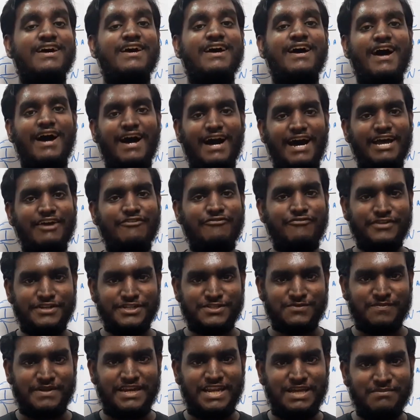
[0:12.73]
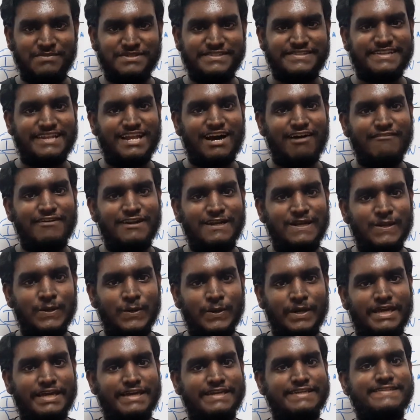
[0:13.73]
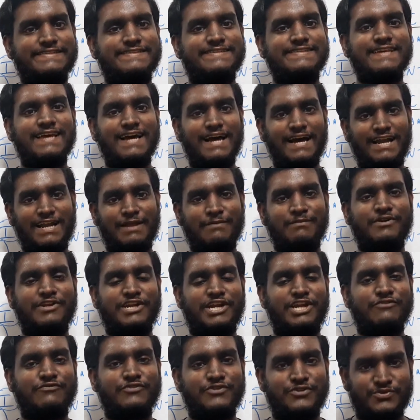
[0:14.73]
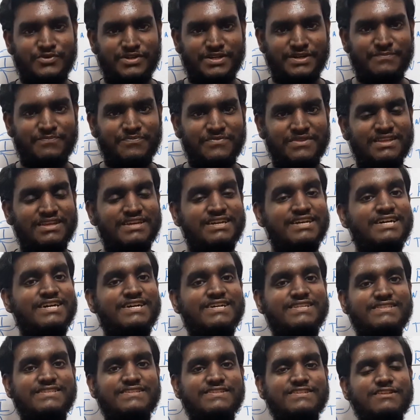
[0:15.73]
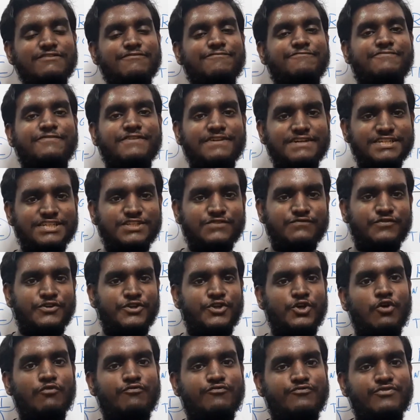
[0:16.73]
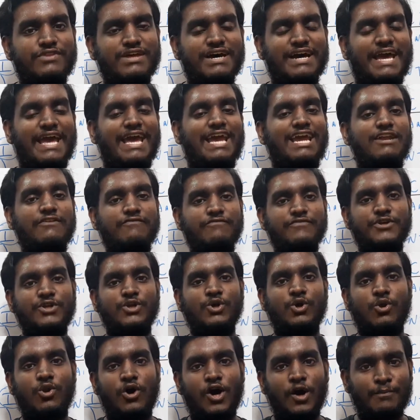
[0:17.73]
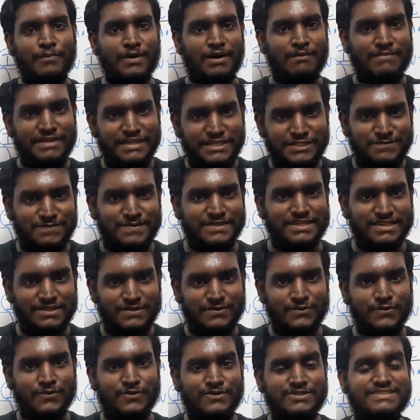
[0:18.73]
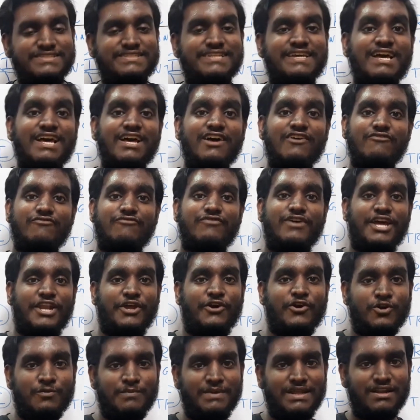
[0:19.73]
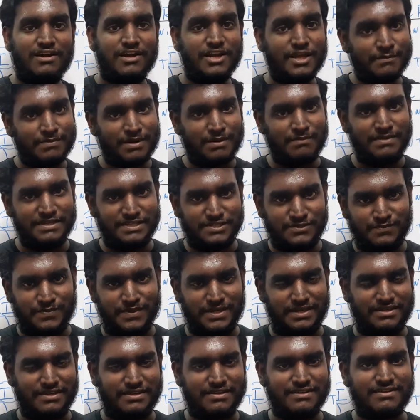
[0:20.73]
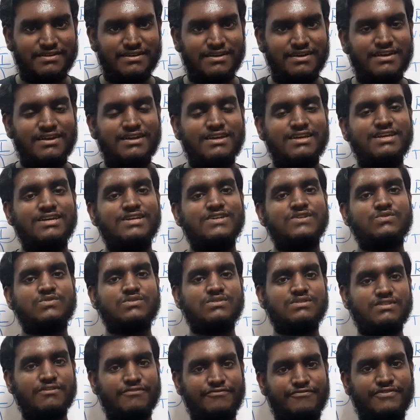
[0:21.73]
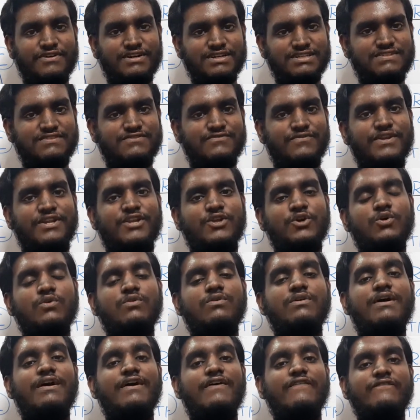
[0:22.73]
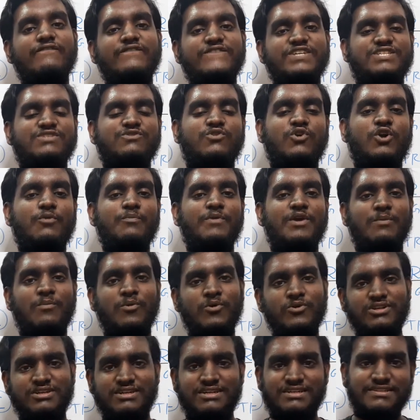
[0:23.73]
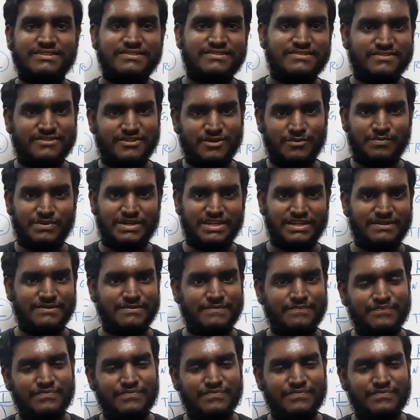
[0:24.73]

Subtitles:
Hi friends, my name is Laven Lokesh and I'm a trainer for today. This is the first video of the 8 video long public speaking course where you're going to be learning public speaking. So this is the first video which is going to be about scripting.